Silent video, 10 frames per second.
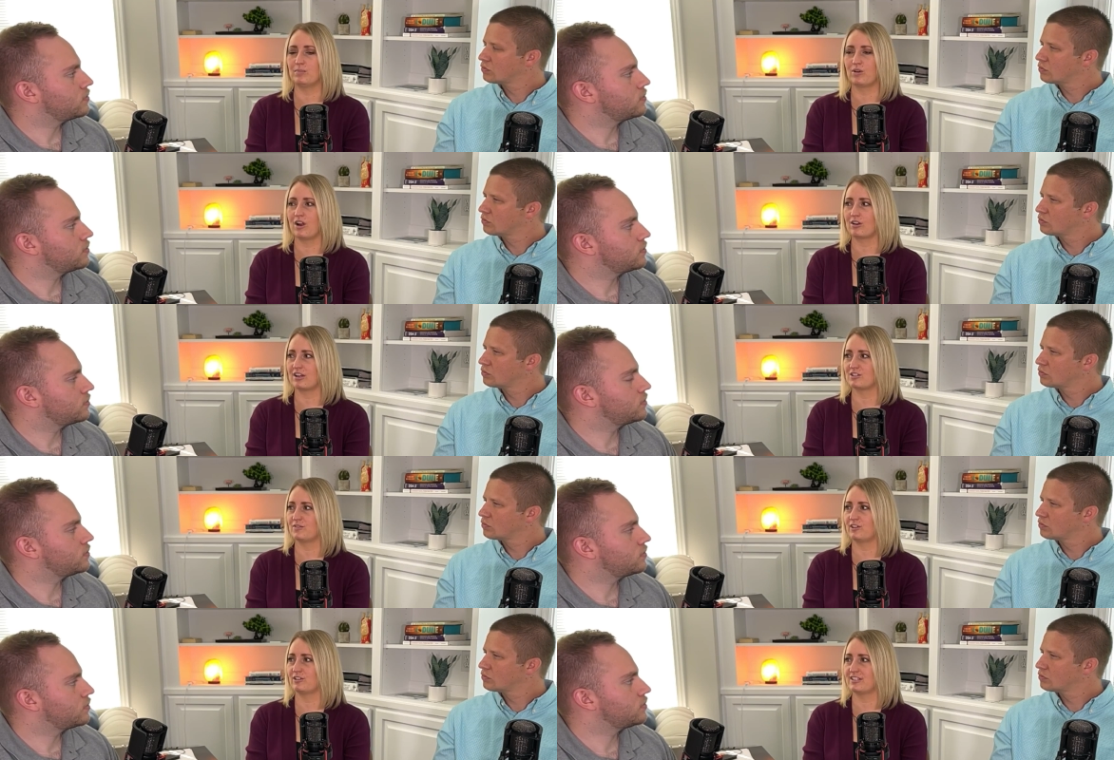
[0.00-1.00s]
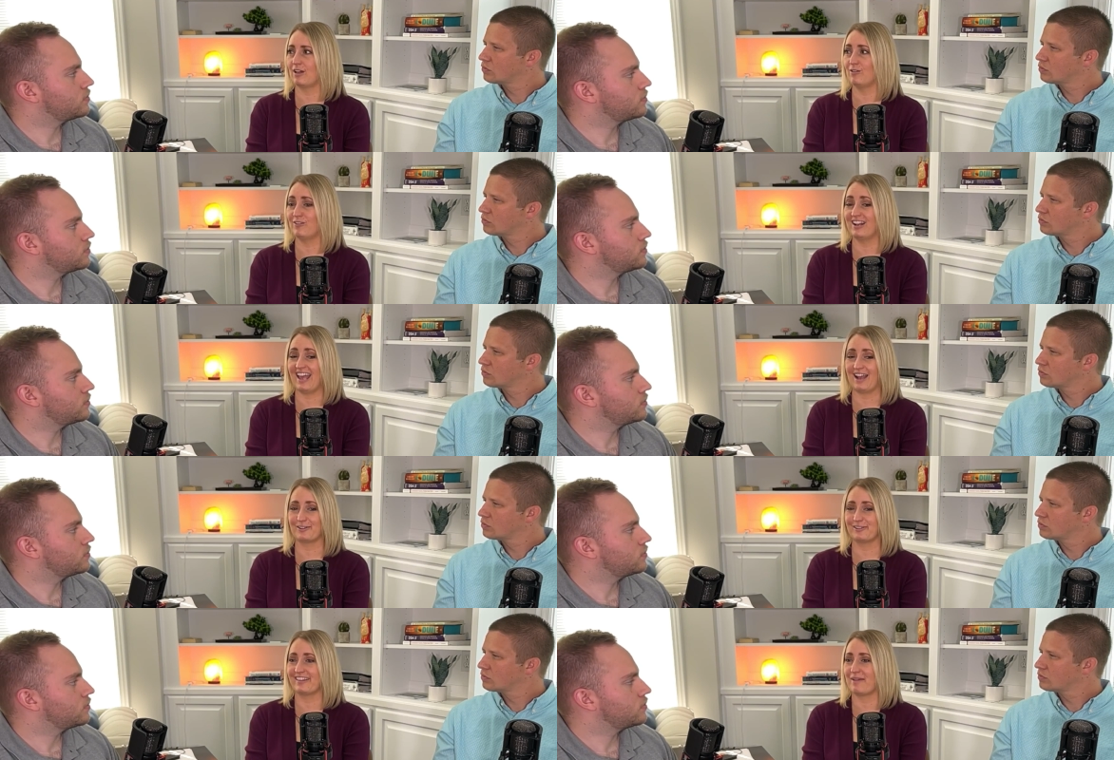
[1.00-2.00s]
Speaker 1: progress for yourself, and
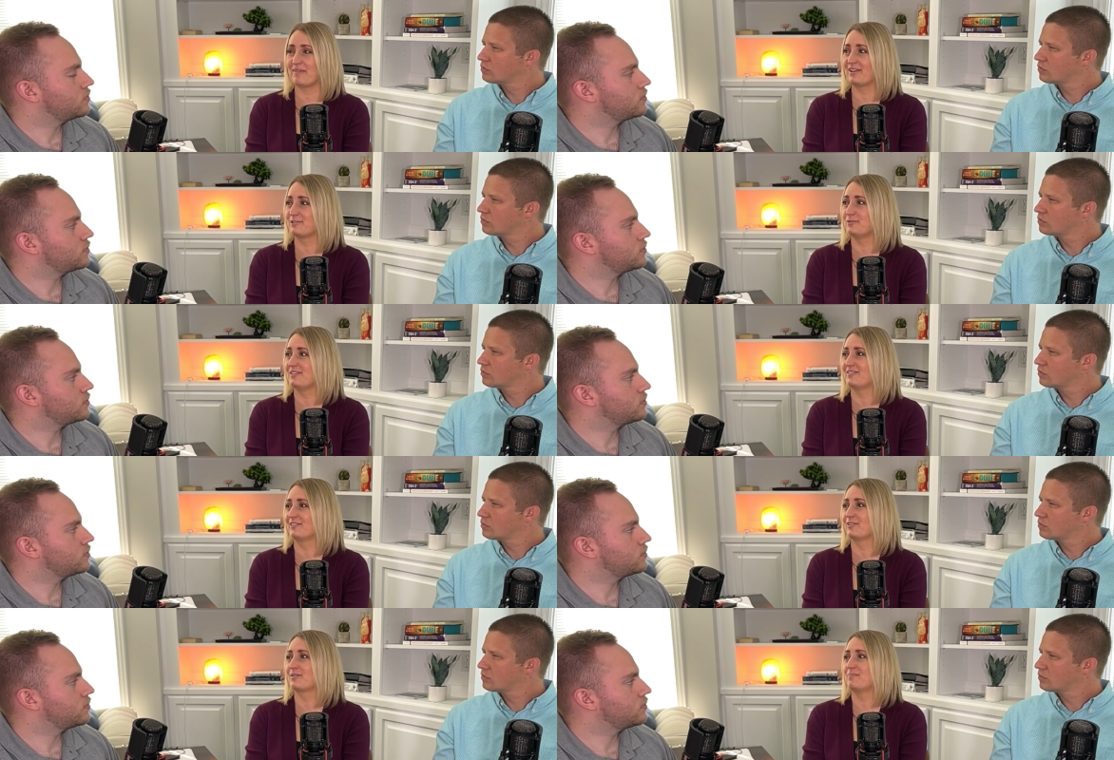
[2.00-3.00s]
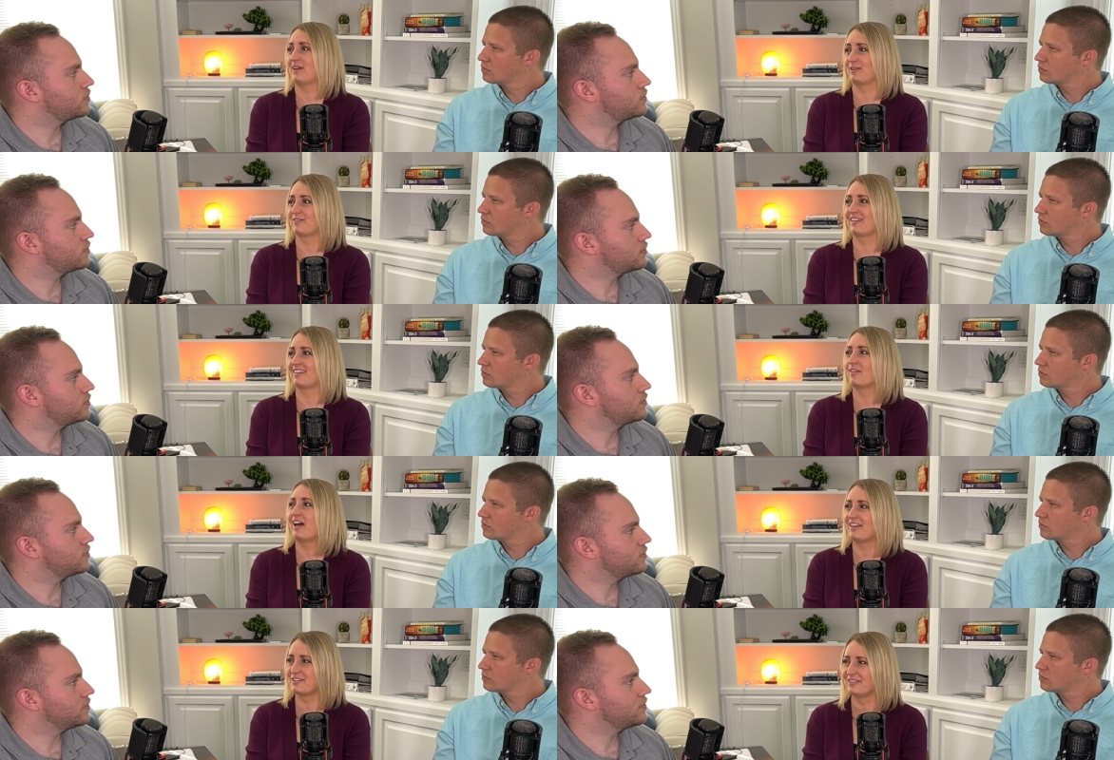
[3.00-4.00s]
actually that makes you even look better than the lie
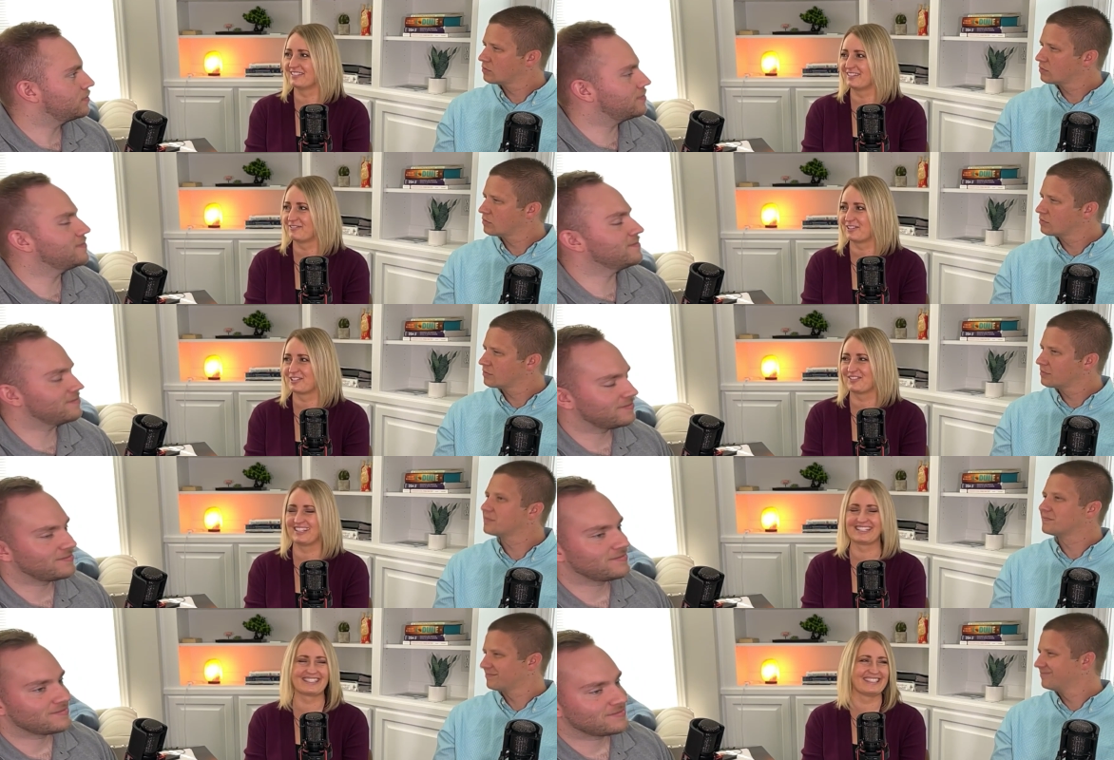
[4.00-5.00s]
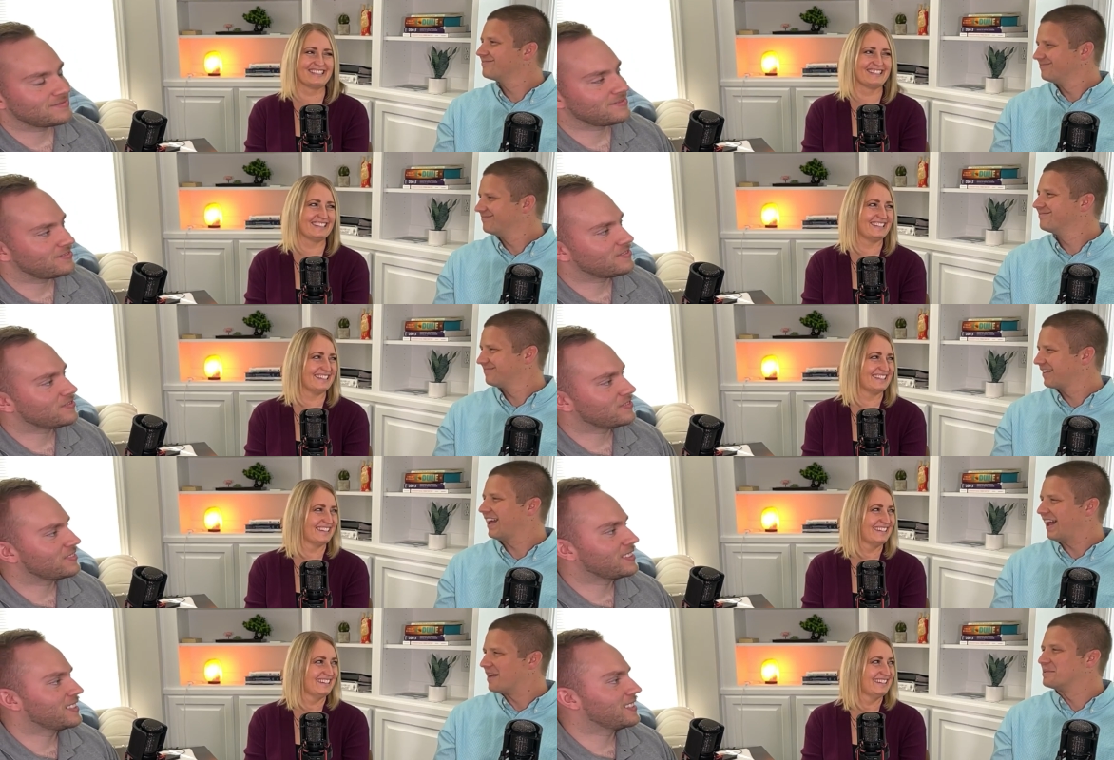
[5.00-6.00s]
you told in the first place.
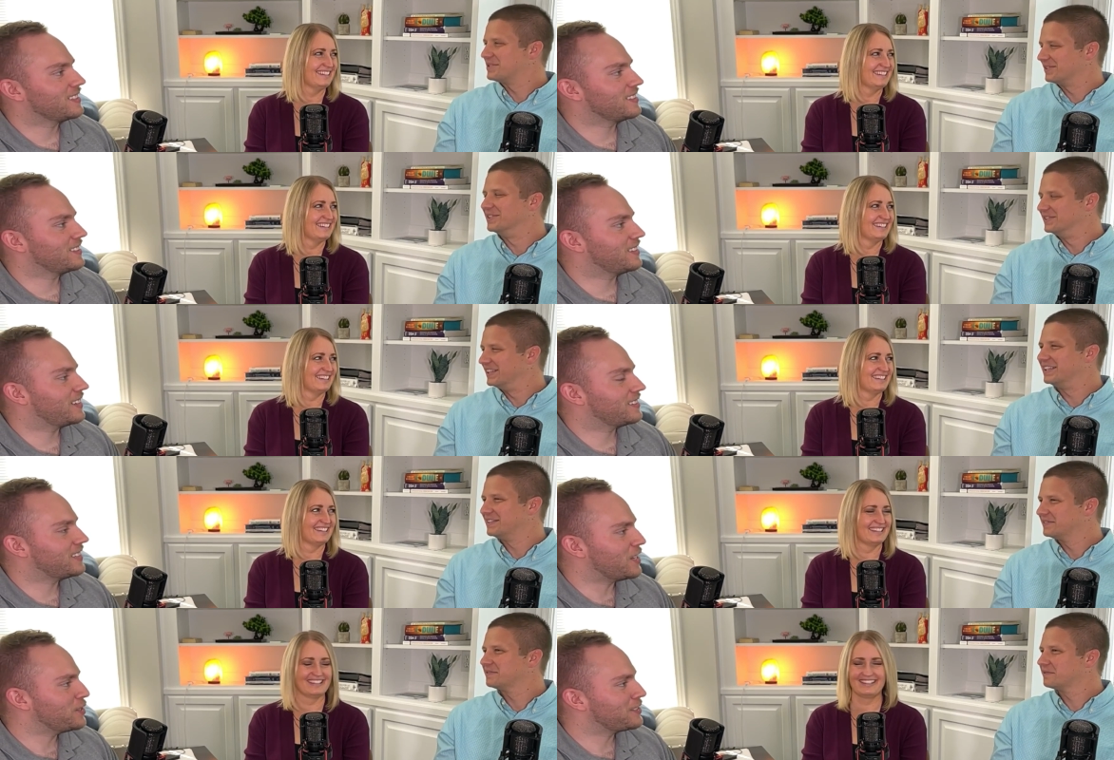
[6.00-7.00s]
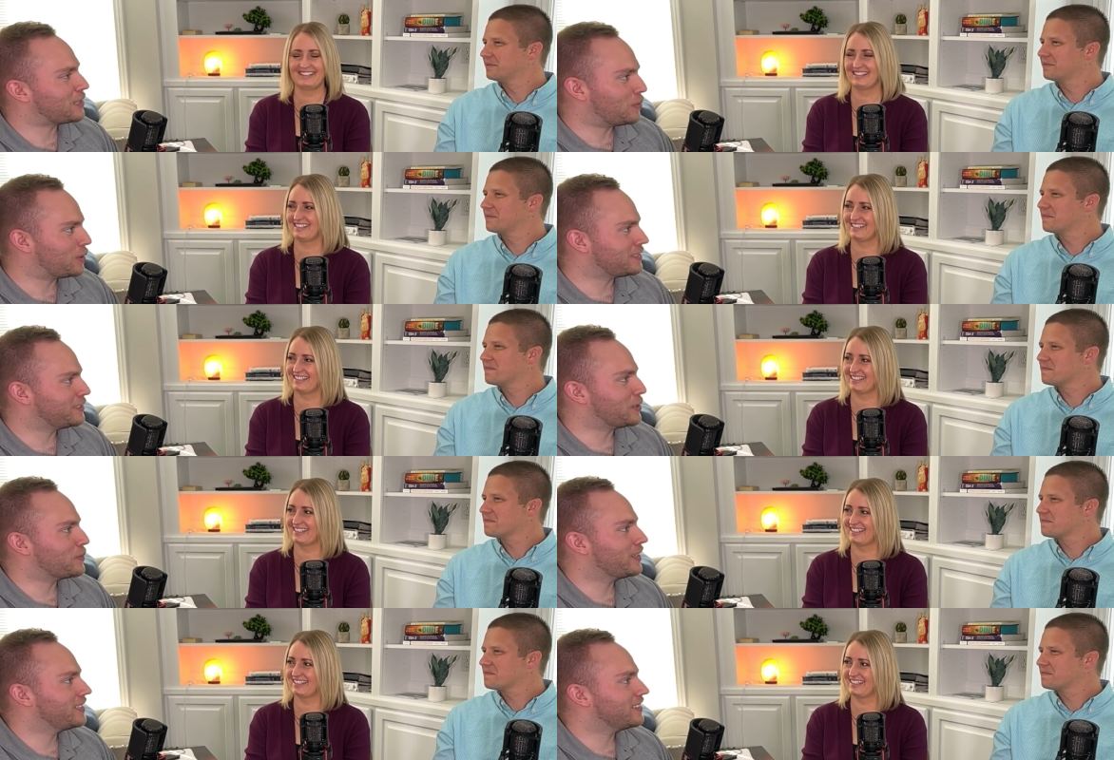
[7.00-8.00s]
Speaker 2: Absolutely.
Speaker 3: Yeah, and you get to stop wasting your
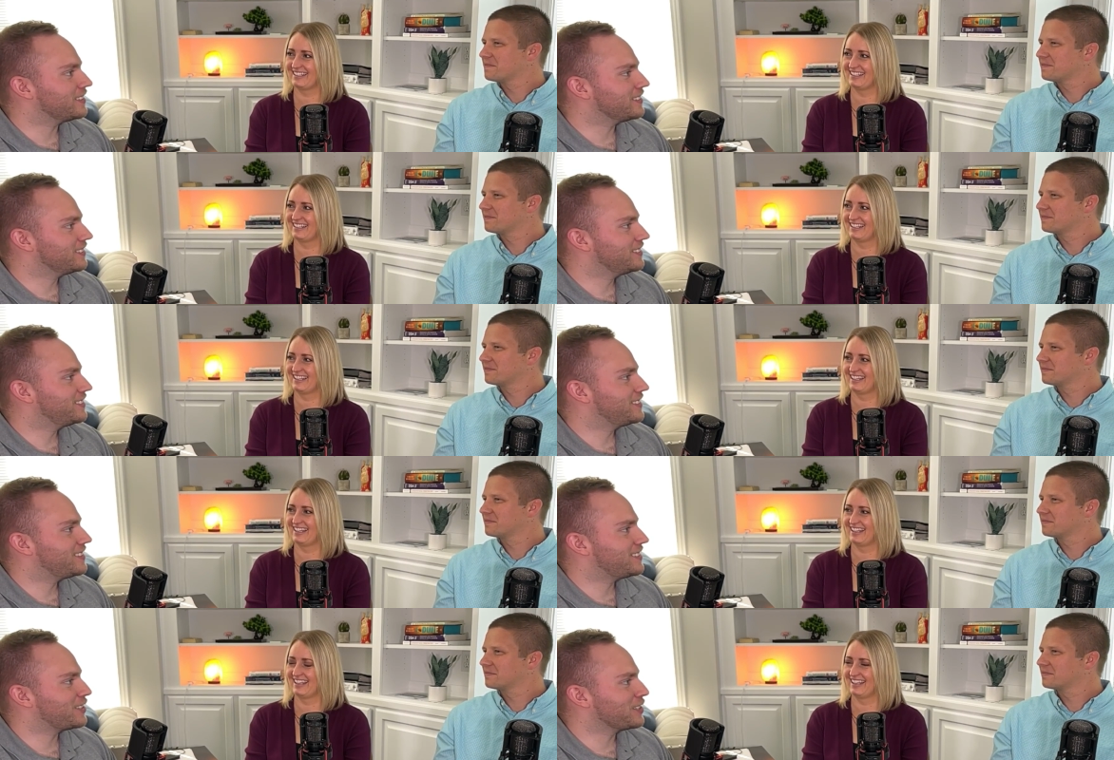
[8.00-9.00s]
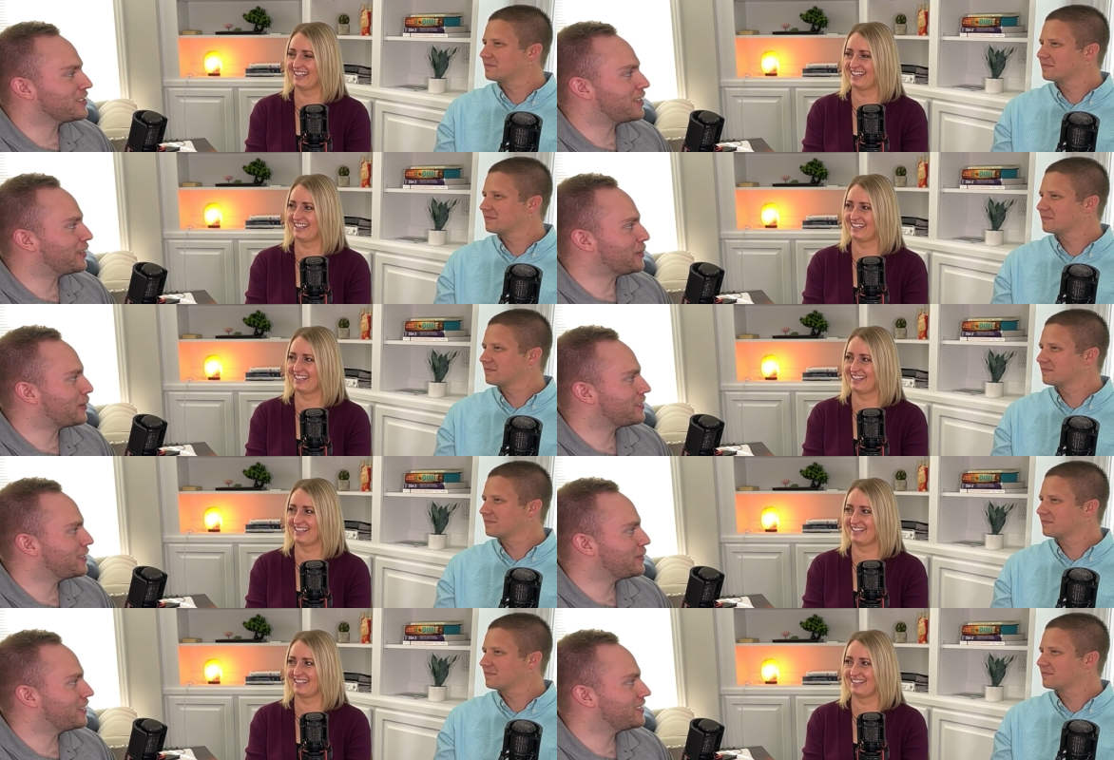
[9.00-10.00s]
money on sessions talking about
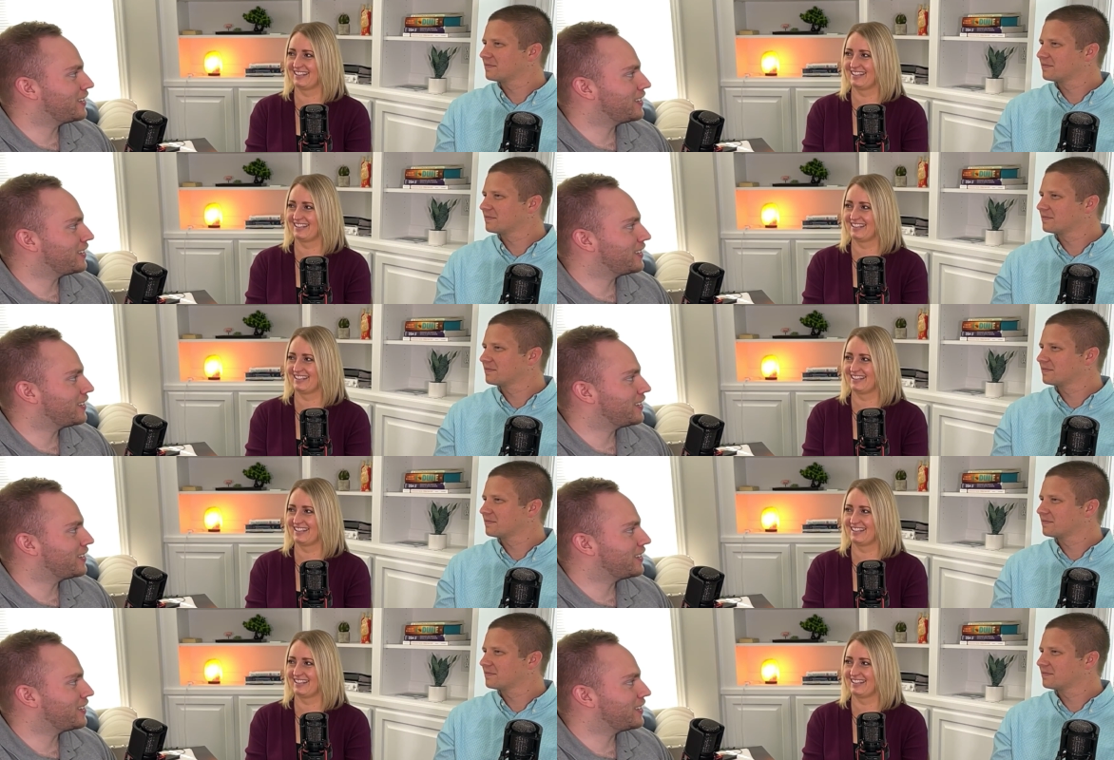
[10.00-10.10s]
stuff that's not